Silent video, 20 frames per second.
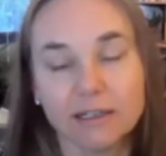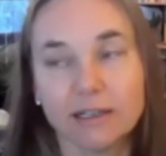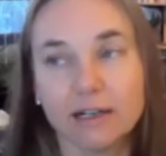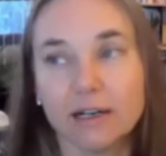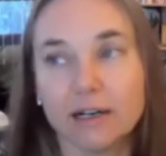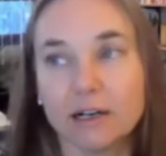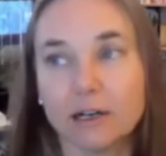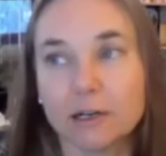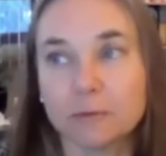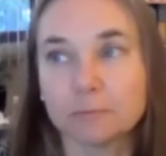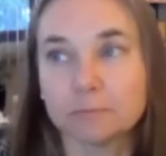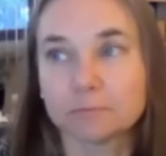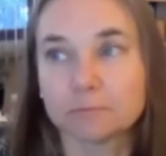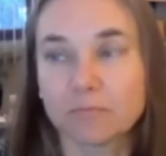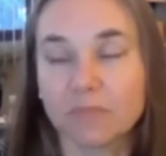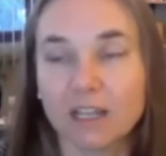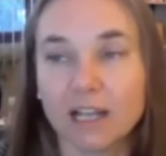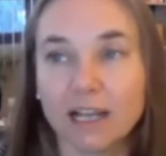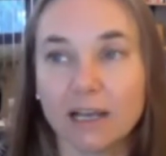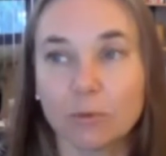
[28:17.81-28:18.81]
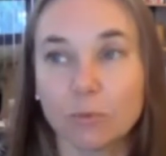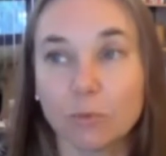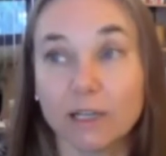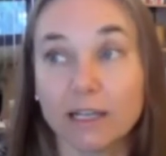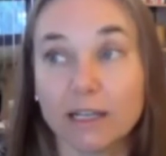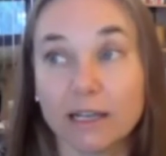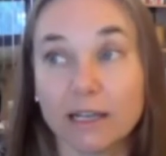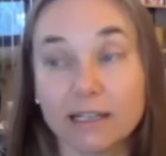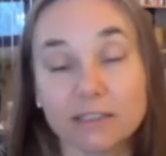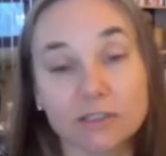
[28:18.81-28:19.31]
And we,
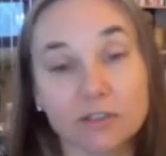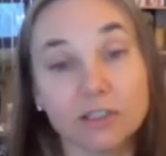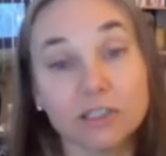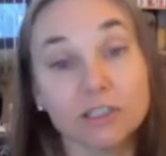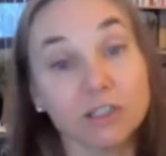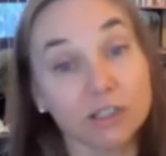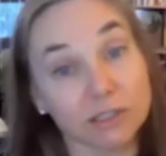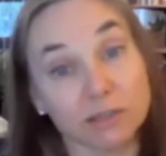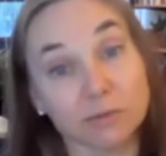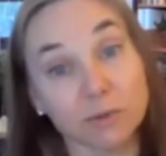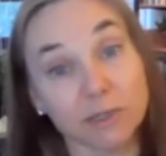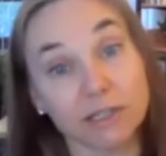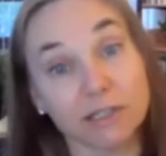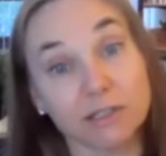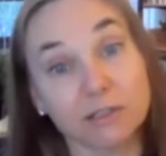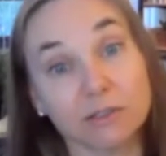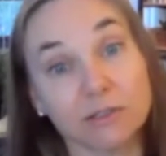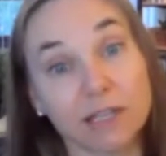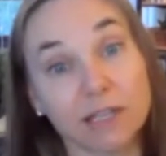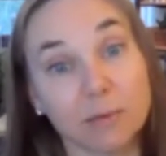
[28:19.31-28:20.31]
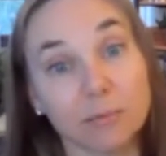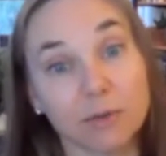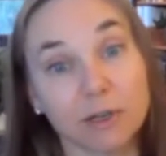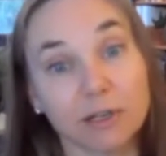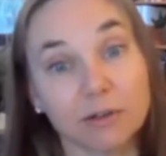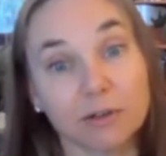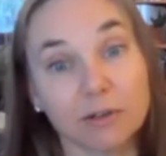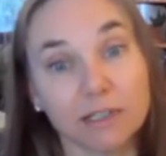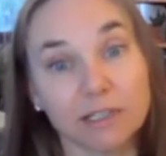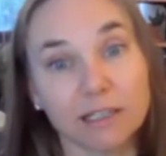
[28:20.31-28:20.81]
as Christians, we can do that by
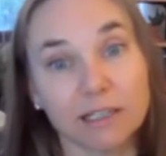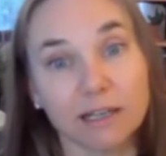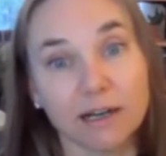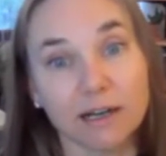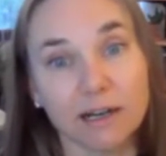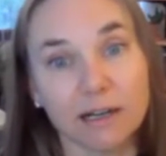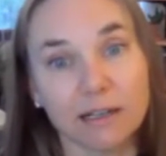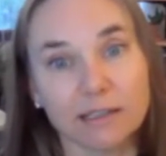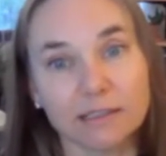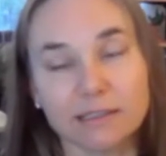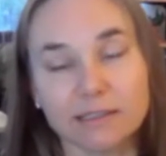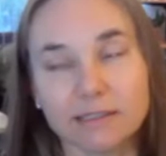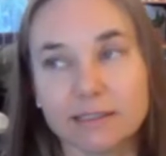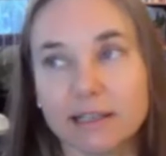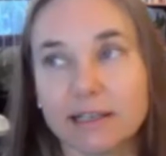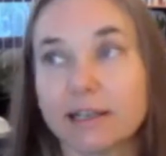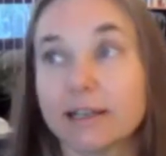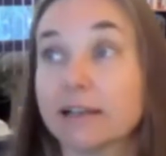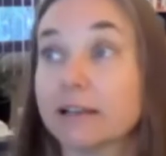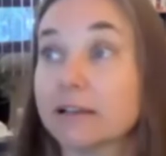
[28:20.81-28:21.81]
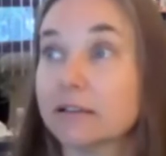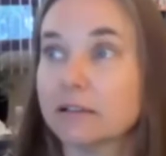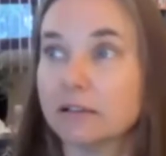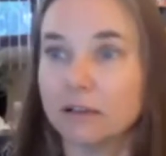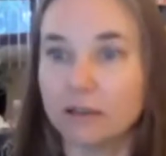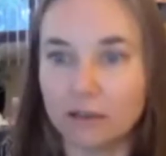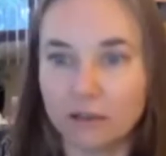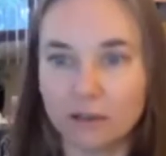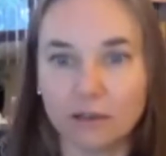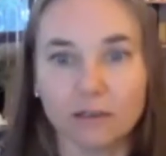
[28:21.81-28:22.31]
going to God and saying,
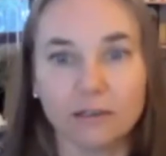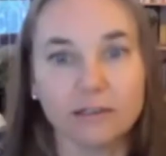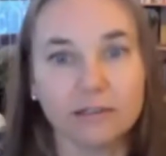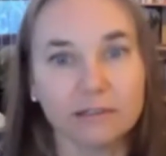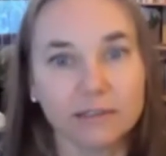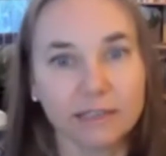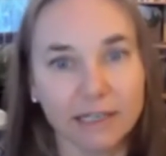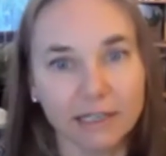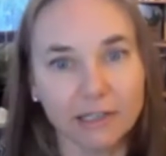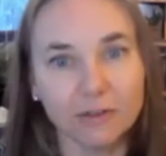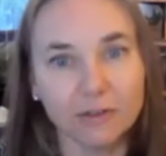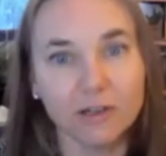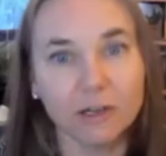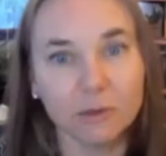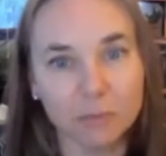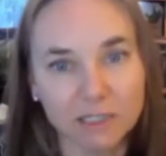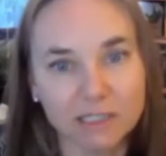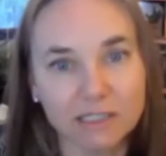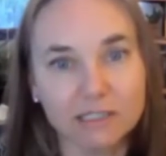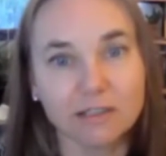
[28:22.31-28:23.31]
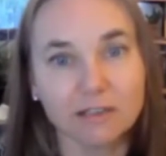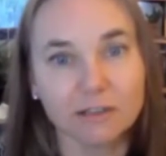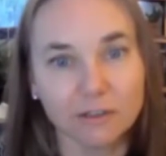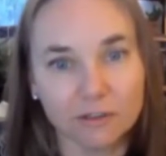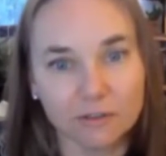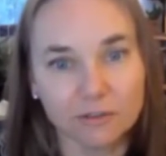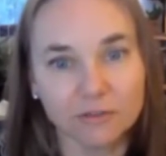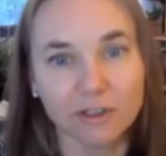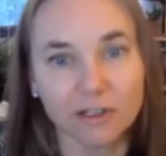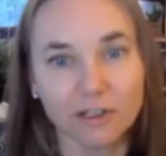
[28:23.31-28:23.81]
oh, can you help me start
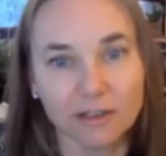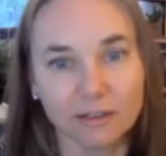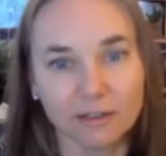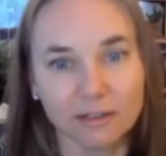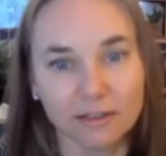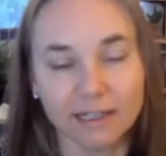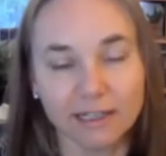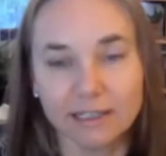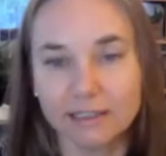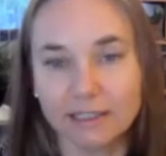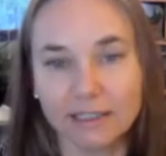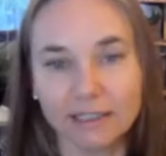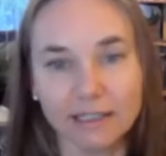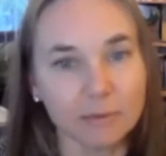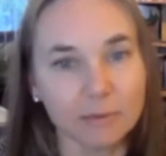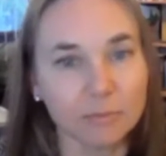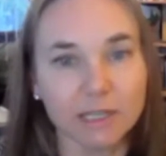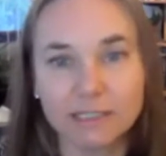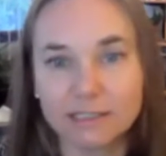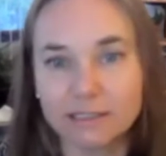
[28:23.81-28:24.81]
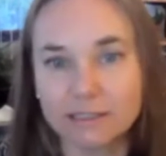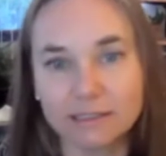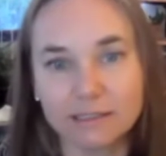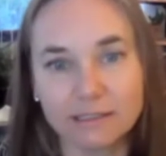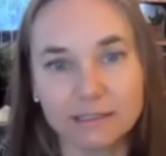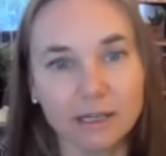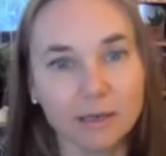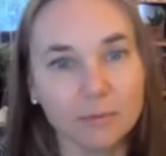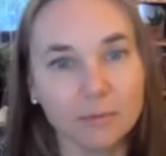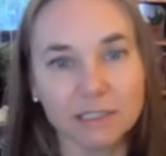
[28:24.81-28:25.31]
over, right? Like I messed this
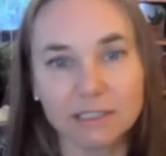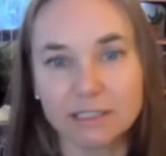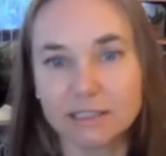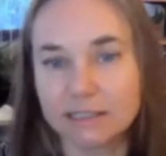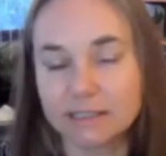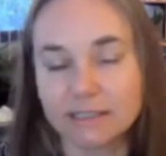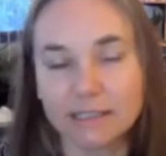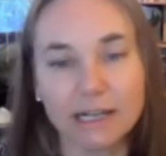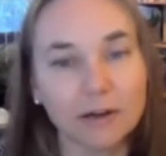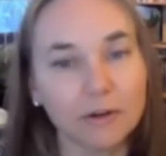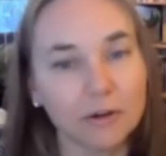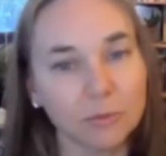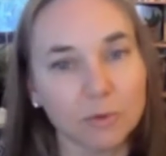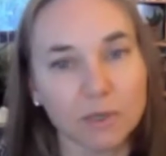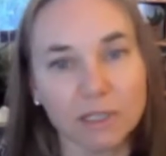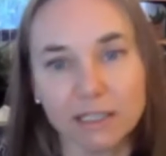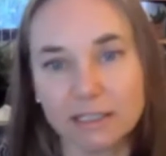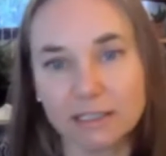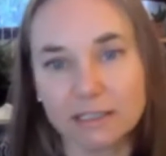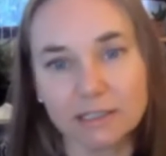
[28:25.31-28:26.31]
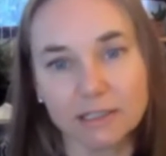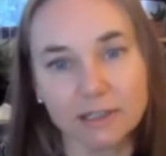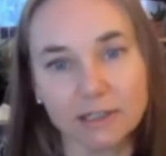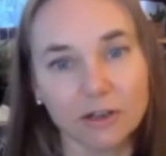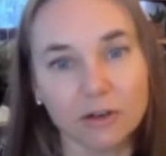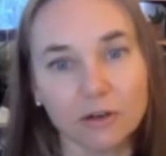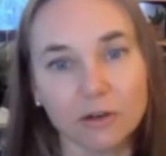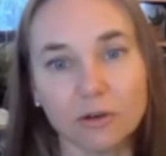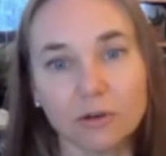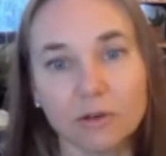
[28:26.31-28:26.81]
up. This isn't how I wanted it to
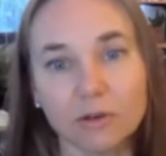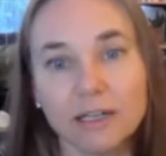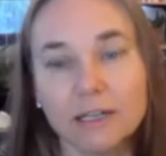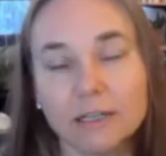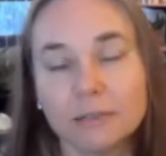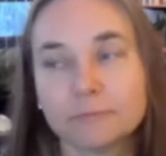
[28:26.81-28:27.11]
go.